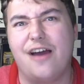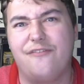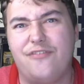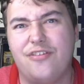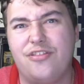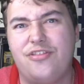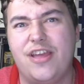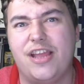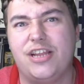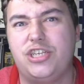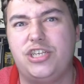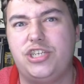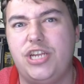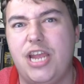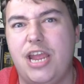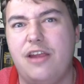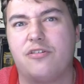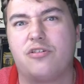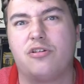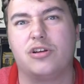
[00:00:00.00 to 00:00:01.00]
for this
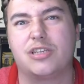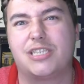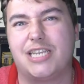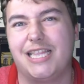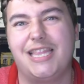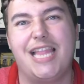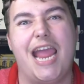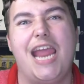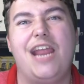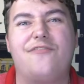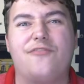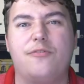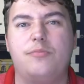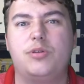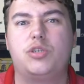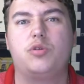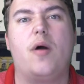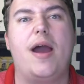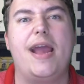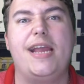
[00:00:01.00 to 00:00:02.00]
year, of course delayed
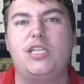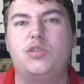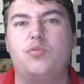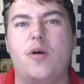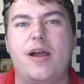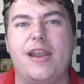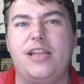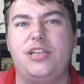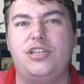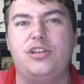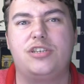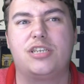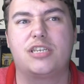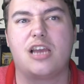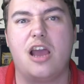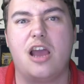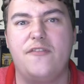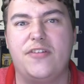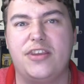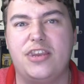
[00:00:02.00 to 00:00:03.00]
from 2020 due to
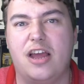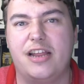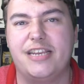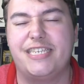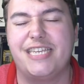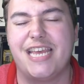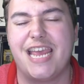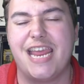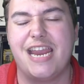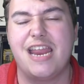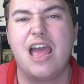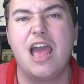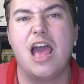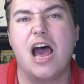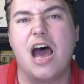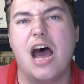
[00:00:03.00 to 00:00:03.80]
COVID-19,